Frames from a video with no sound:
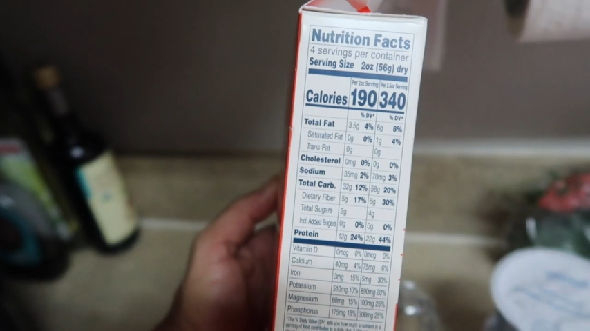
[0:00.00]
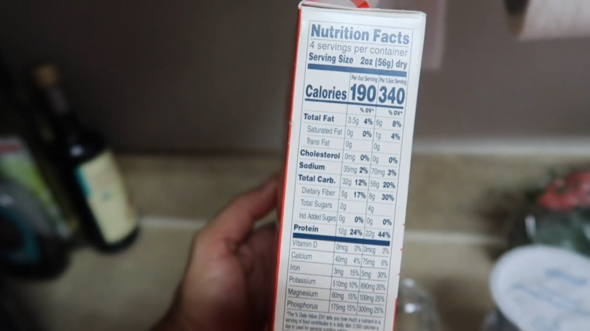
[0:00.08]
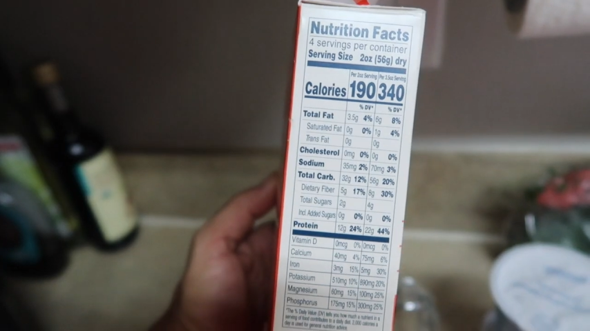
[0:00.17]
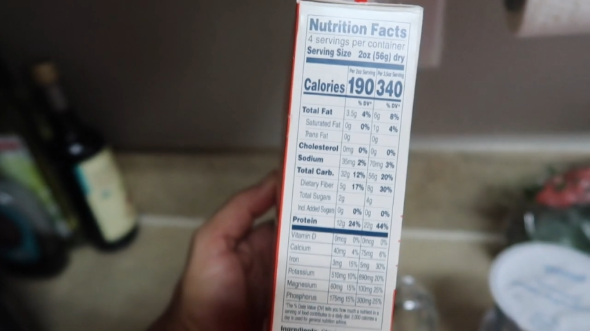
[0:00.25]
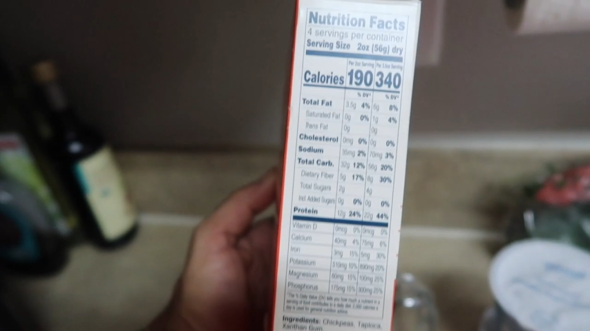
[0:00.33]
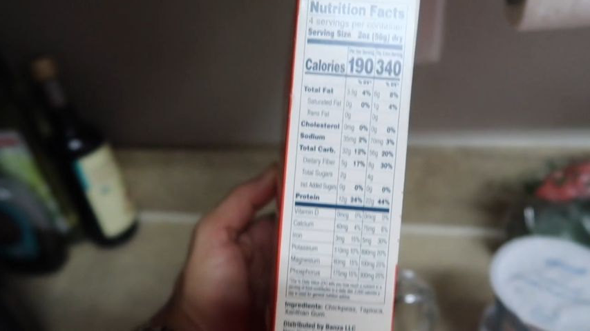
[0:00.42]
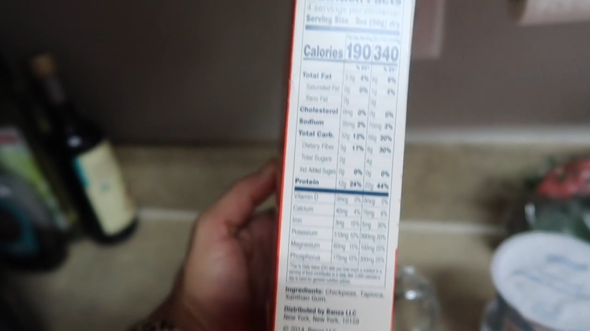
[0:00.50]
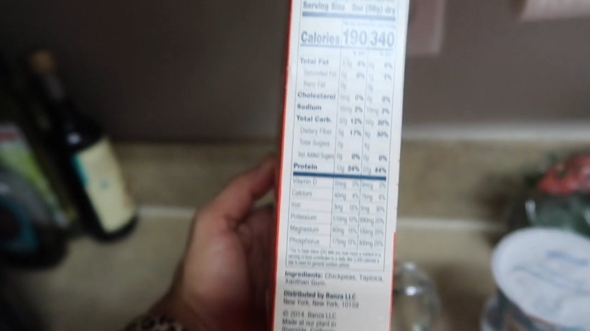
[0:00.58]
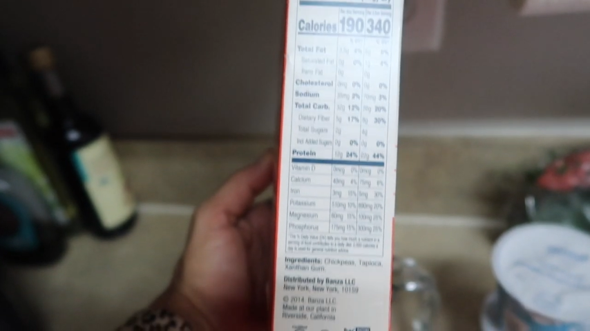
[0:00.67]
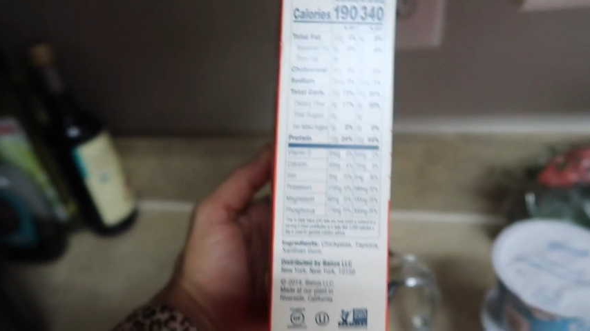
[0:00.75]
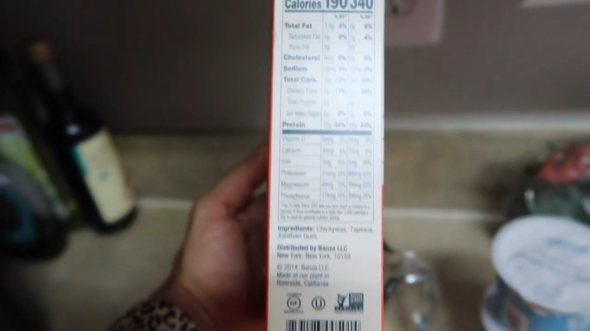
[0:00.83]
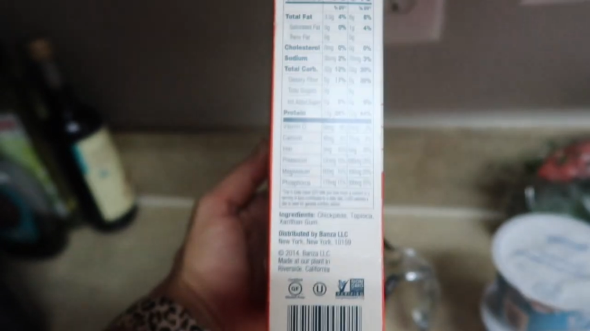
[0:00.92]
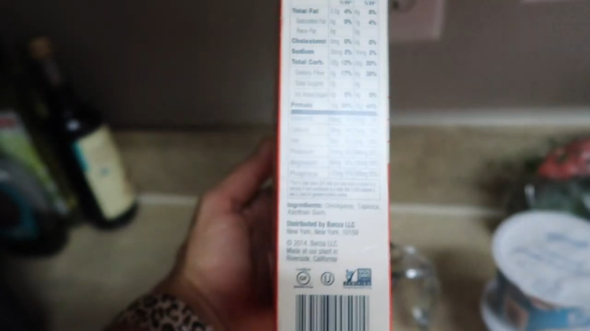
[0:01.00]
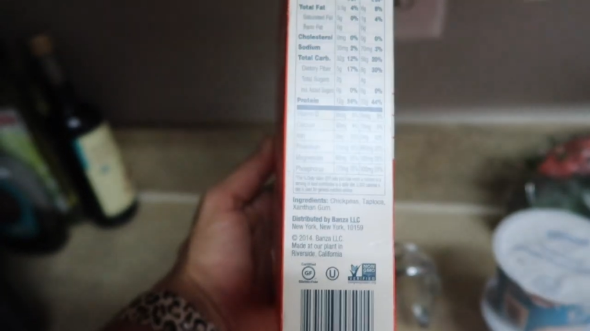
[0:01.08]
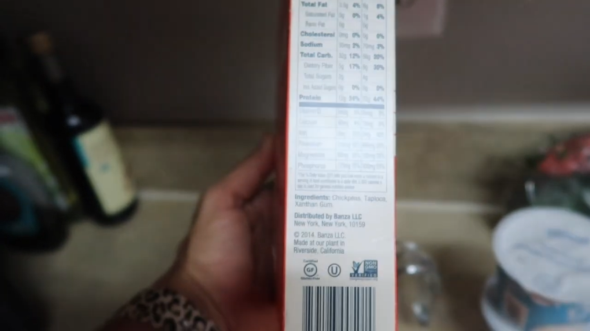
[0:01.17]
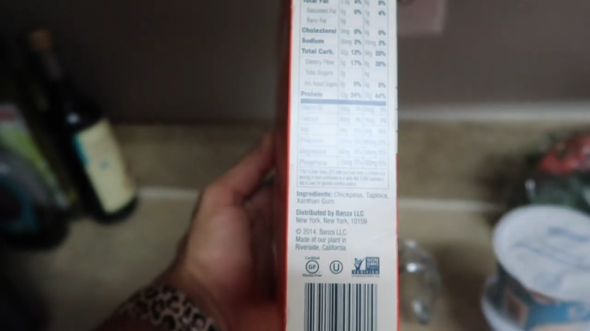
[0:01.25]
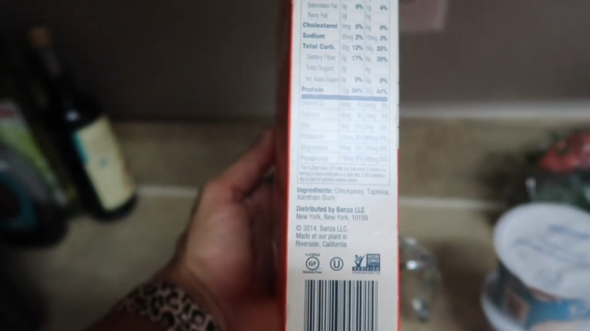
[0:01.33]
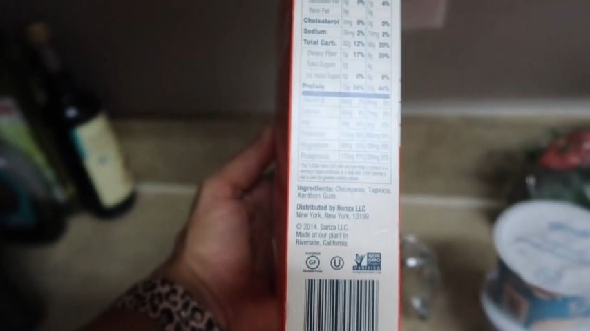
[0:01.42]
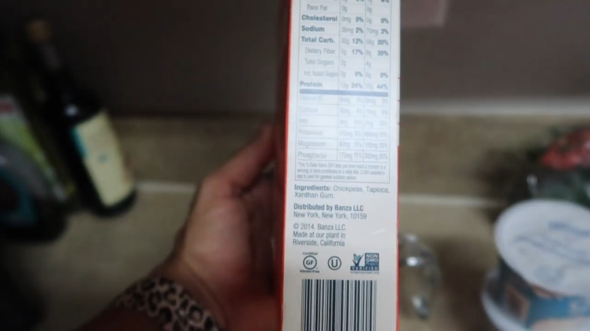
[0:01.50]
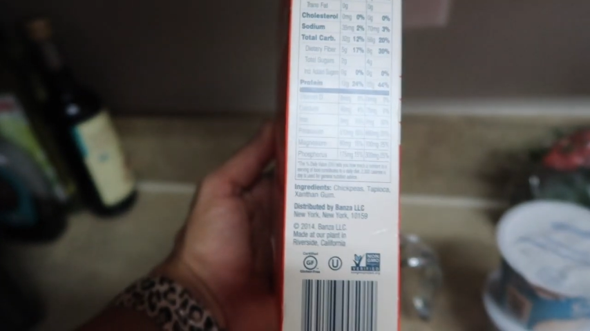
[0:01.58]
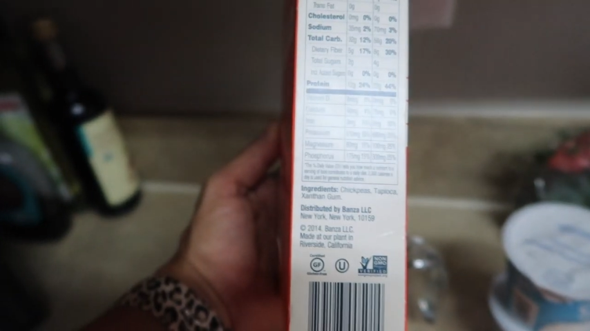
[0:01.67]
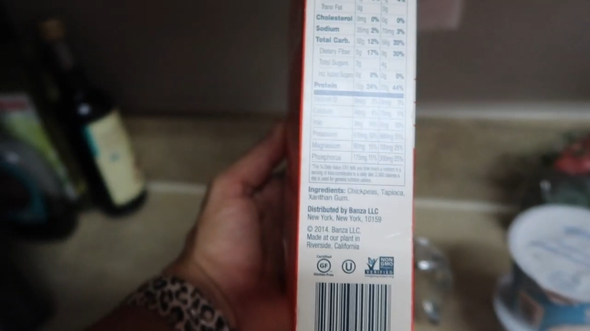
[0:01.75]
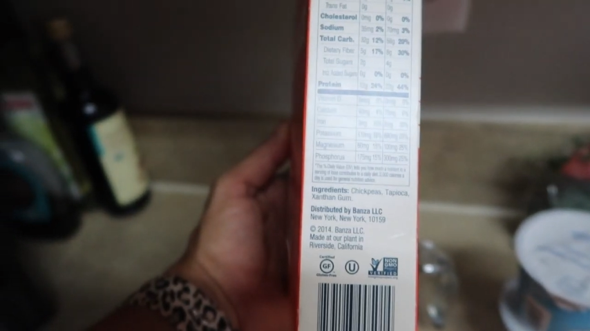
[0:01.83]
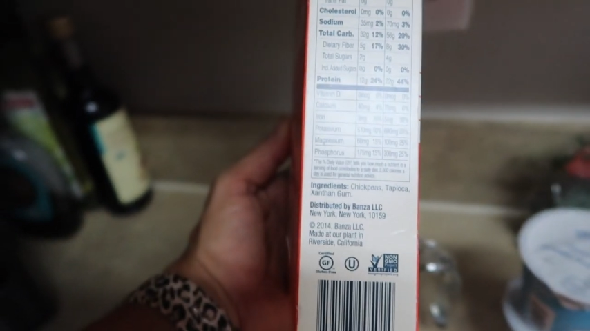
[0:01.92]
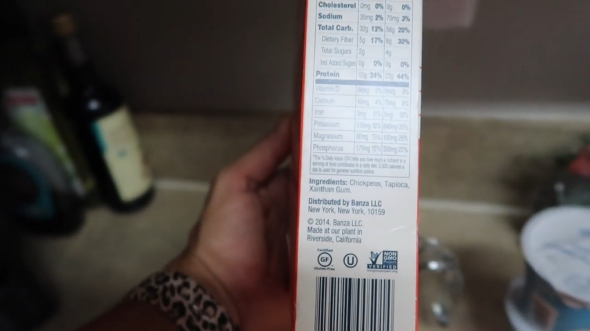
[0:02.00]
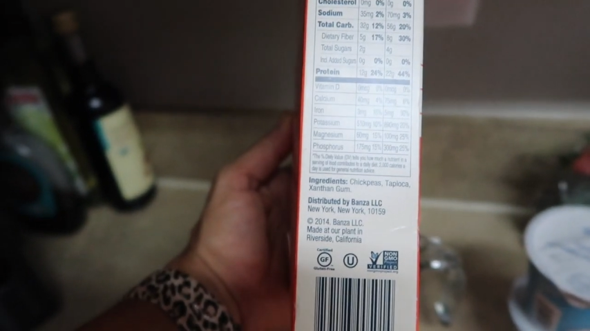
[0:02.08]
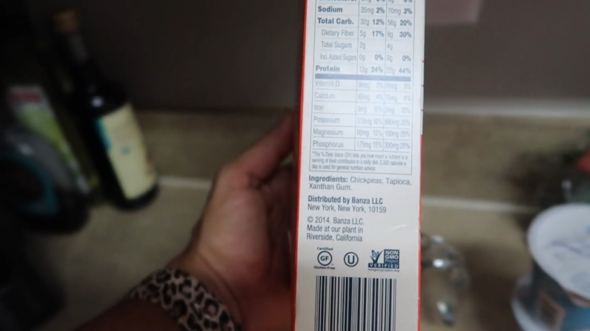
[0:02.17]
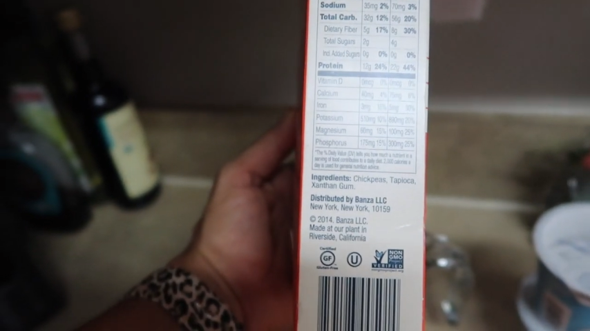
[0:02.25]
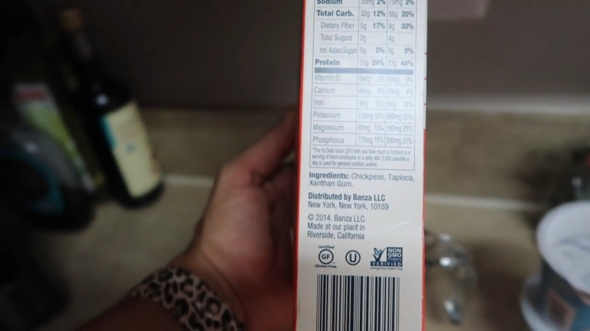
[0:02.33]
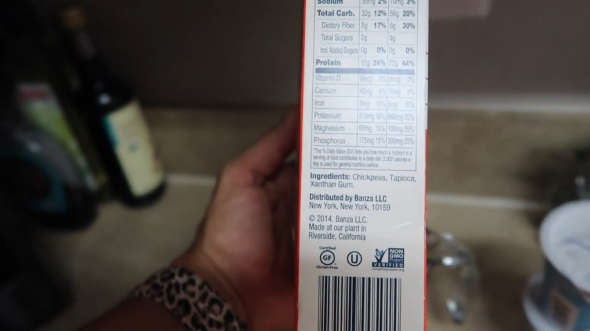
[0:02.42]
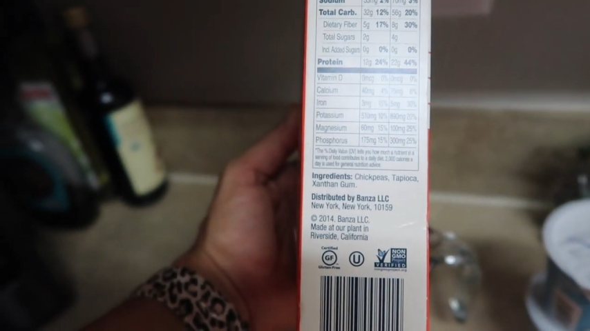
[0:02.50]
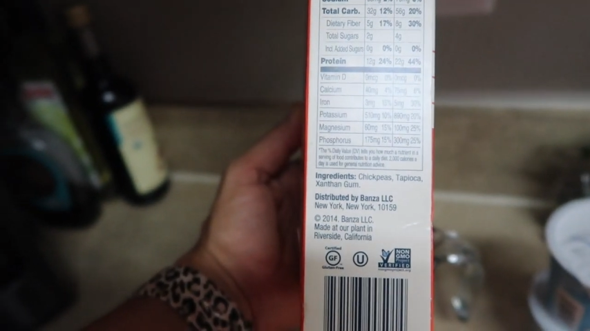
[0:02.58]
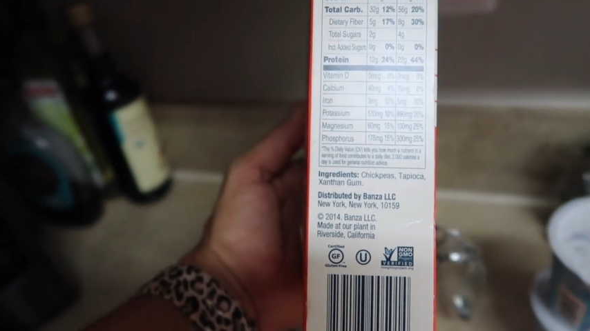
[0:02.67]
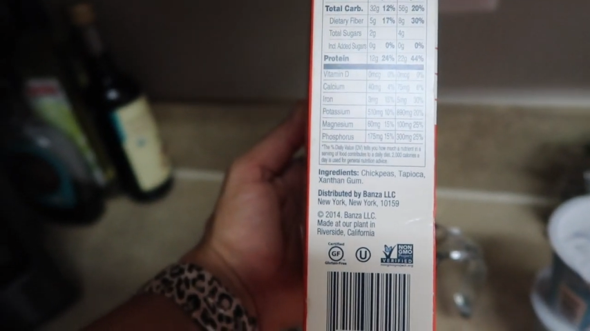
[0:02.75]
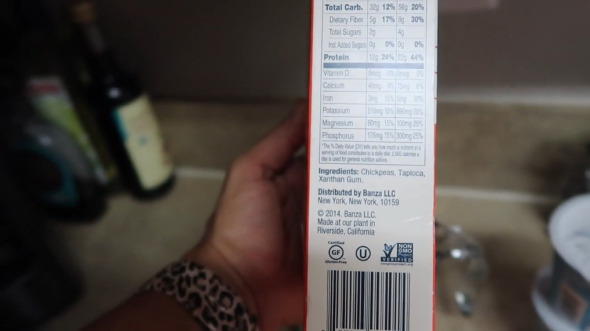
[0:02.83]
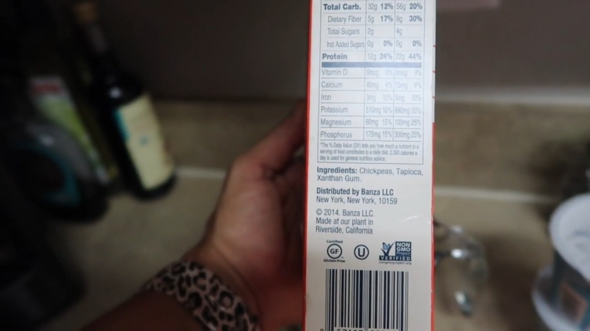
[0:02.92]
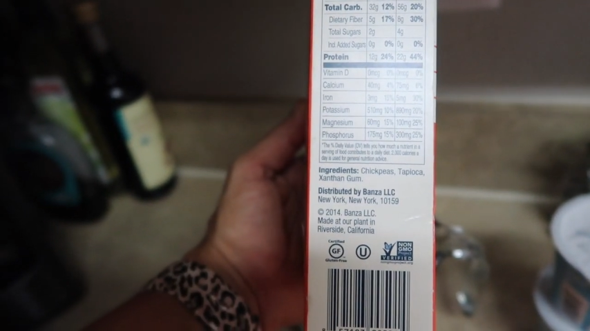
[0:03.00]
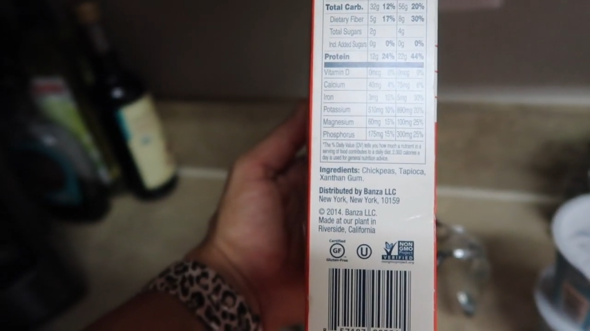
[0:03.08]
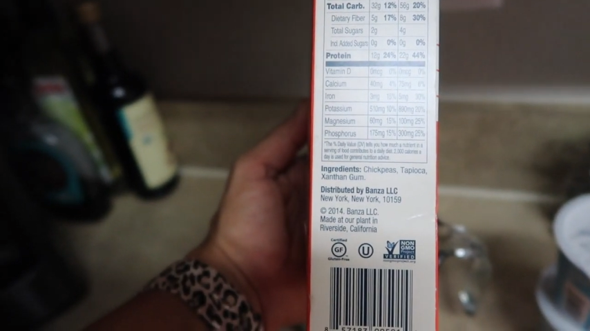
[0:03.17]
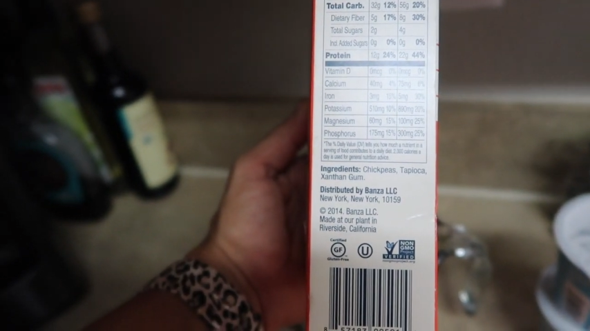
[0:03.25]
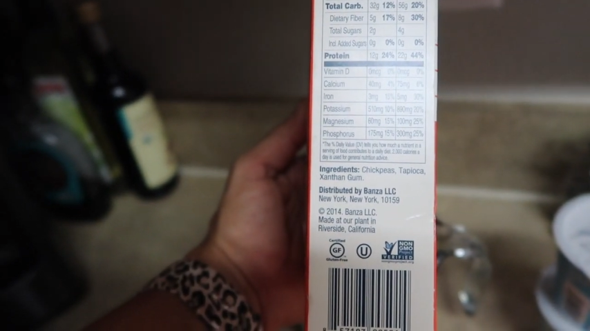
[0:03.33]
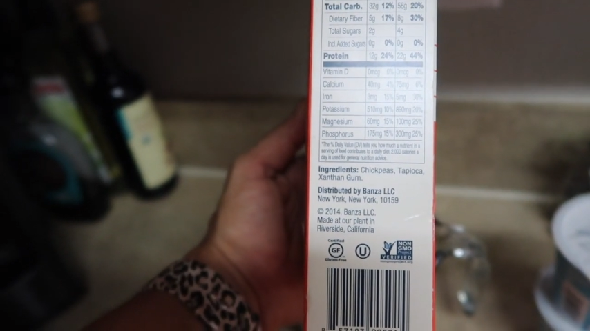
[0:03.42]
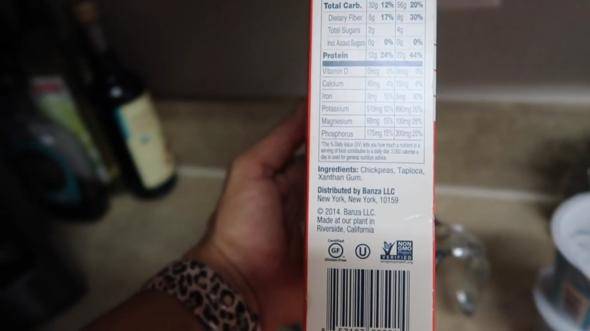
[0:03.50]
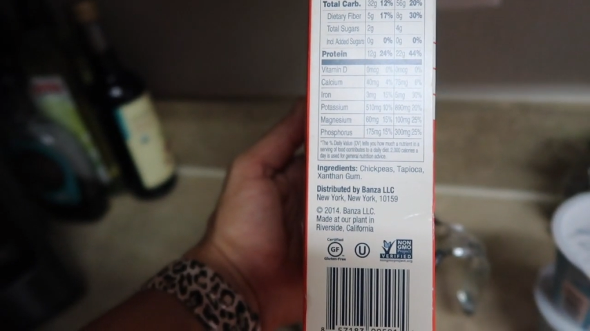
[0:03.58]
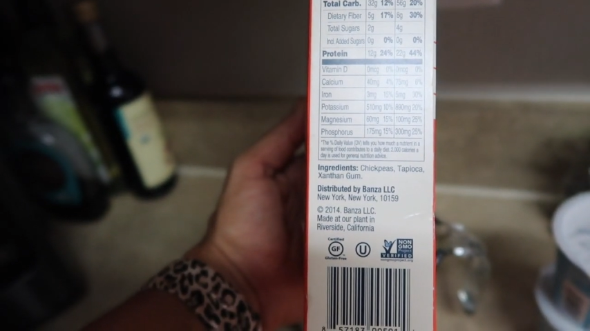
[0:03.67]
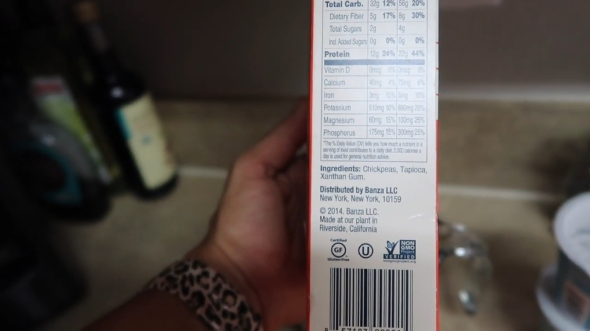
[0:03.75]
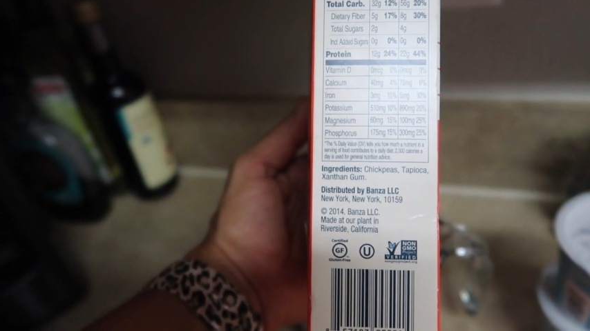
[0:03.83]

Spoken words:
[unreadable: no face in view]